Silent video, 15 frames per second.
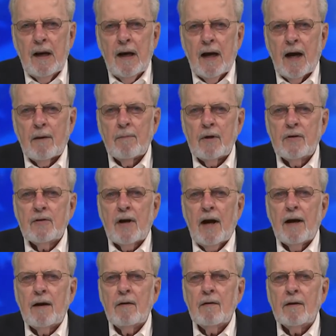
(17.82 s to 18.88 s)
I'm
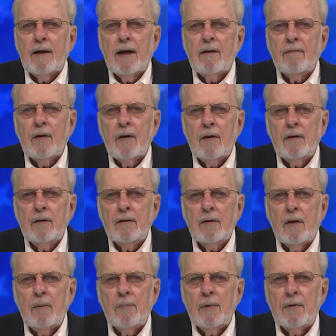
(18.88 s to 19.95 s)
retired and have
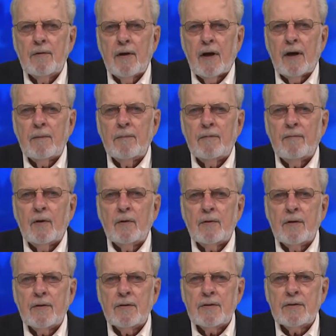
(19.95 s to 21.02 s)
unencumbered time to vote
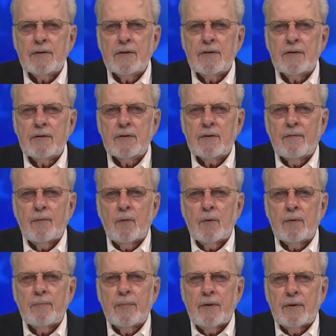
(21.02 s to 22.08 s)
to the citizens of
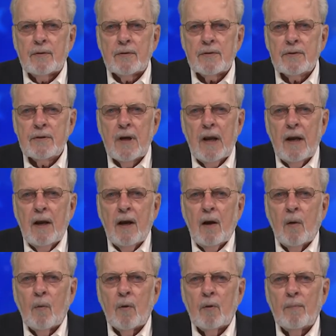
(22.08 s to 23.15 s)
Fort Pierce.
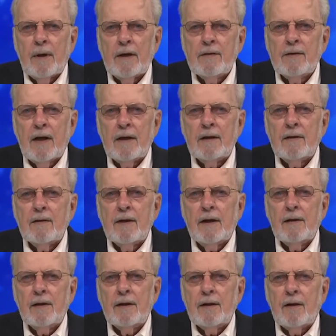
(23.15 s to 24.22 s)
We'll maintain a
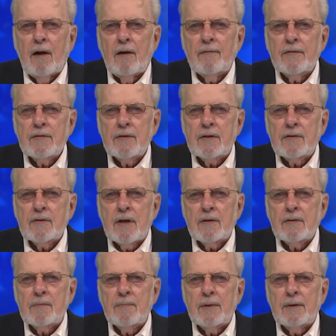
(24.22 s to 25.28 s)
daily office
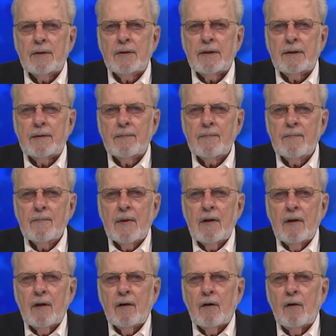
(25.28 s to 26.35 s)
accessibility.
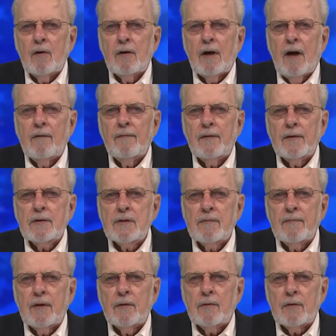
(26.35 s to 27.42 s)
No conflicts of
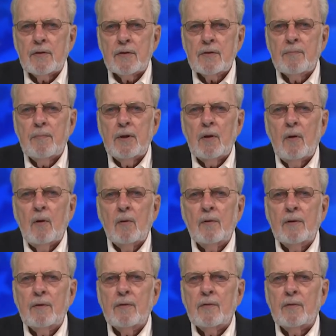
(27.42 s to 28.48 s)
interest,
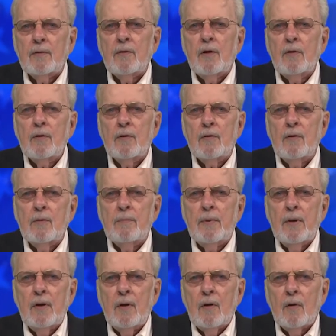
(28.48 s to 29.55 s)
beholden to no group
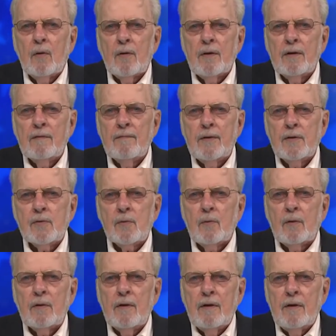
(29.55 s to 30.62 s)
or
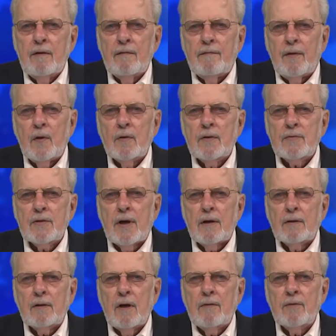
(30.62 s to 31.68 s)
individual focus
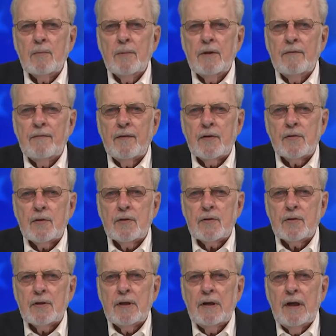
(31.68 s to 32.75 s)
on government
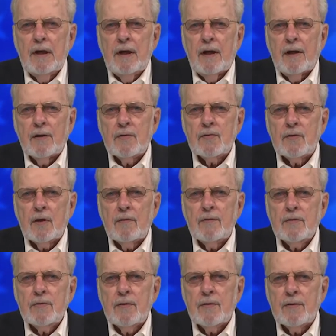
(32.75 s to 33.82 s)
efficiency and
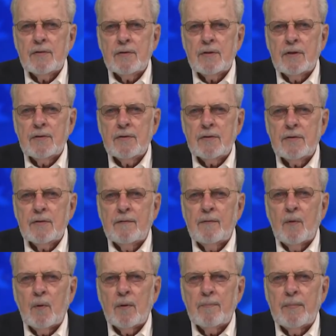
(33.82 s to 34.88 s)
service to the citizens of
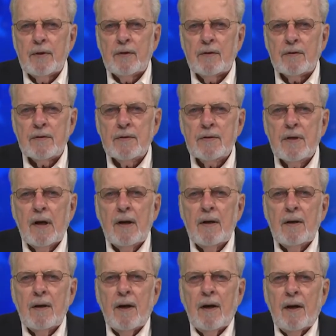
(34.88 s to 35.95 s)
Fort Pierce.
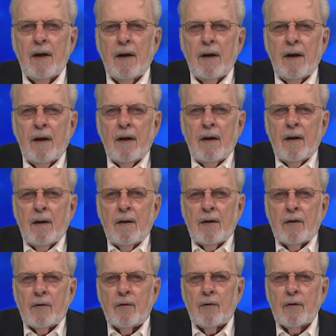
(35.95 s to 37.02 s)

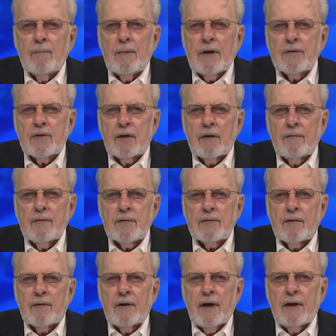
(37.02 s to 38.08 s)
During my service
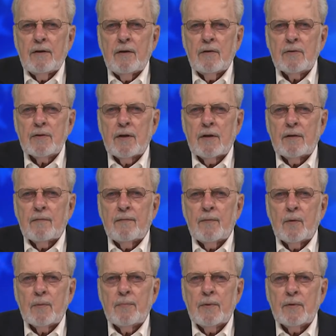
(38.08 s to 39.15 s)
of nine years on the
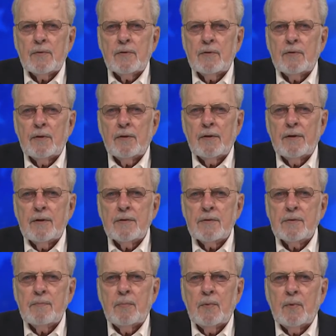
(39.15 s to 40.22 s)
Fort Pierce Utilities
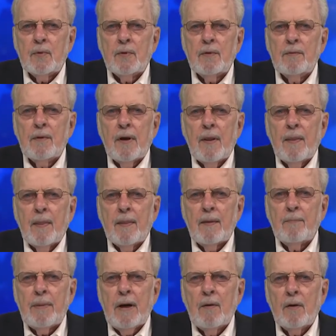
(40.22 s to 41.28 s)
Board, the
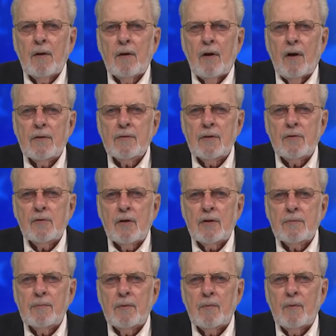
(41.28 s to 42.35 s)
power cost
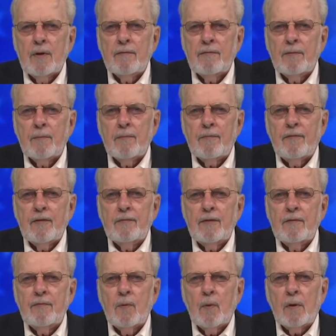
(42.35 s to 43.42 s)
adjustment went from
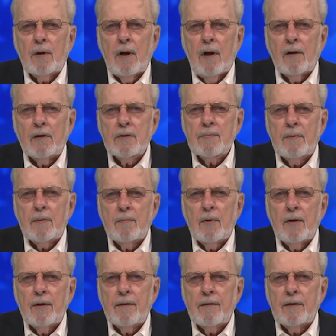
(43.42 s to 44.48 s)
$54 per
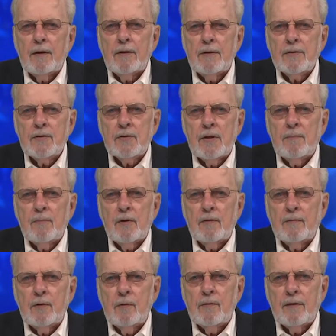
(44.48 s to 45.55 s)
month in December of
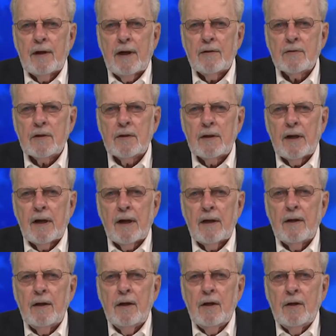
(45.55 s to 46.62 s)
2009
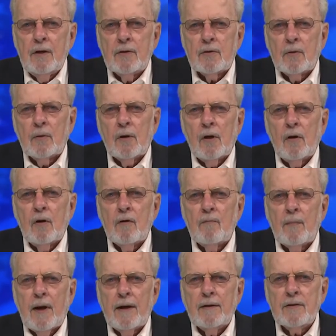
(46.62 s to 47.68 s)
to a low of
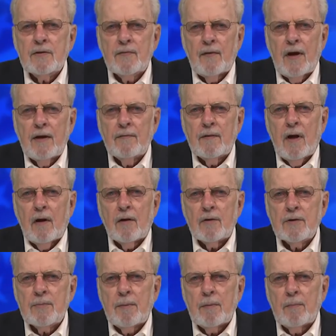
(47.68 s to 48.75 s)
minus
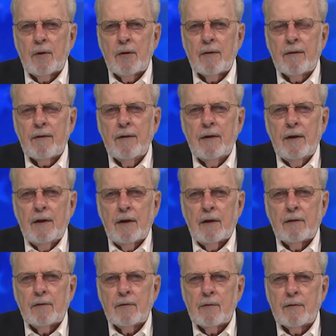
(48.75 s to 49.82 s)
$5 per month
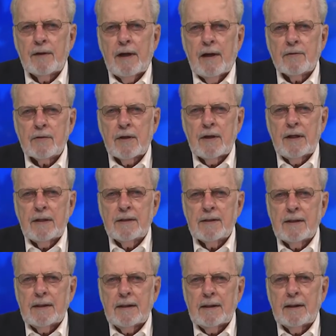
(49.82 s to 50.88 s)
in
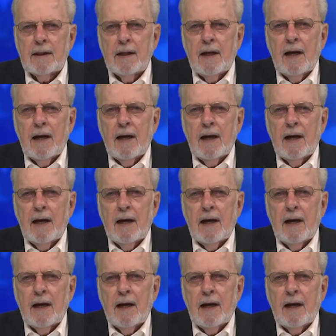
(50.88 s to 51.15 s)
2018.